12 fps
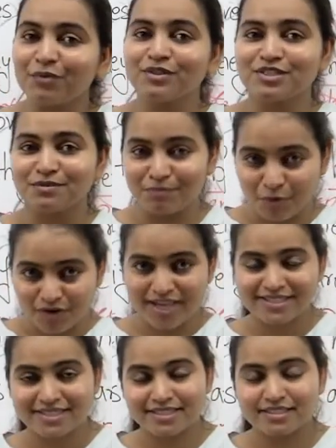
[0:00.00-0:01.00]
with some more
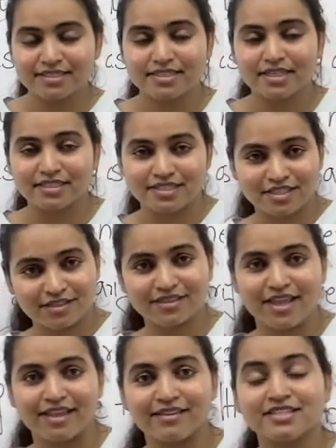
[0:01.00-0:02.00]
lessons. Until
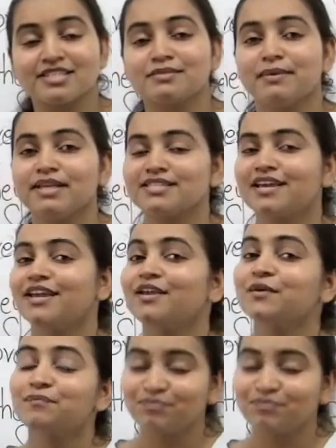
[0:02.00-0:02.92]
then, this is me saying